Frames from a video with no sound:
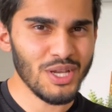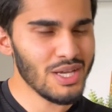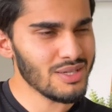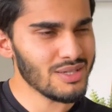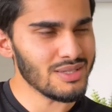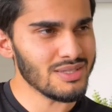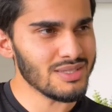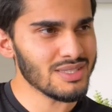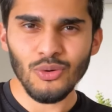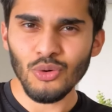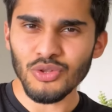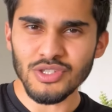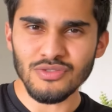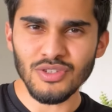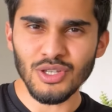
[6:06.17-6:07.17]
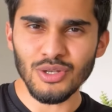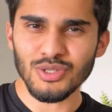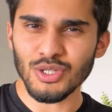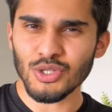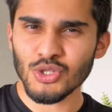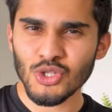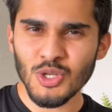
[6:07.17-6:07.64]
because all these videos
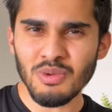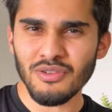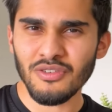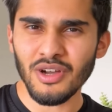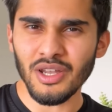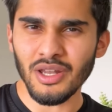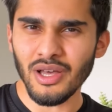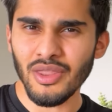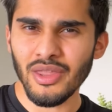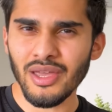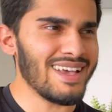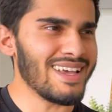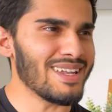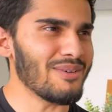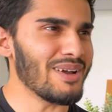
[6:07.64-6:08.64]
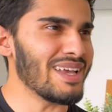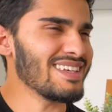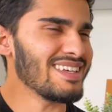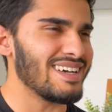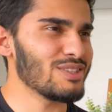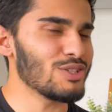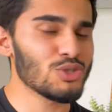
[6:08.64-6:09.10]
are super fun, aren't they? Anyway,
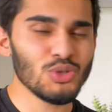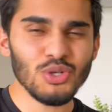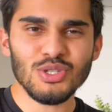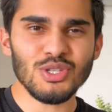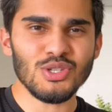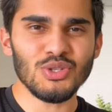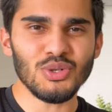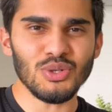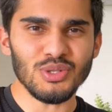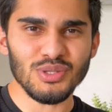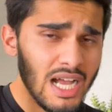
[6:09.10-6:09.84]
yeah, the choice is yours.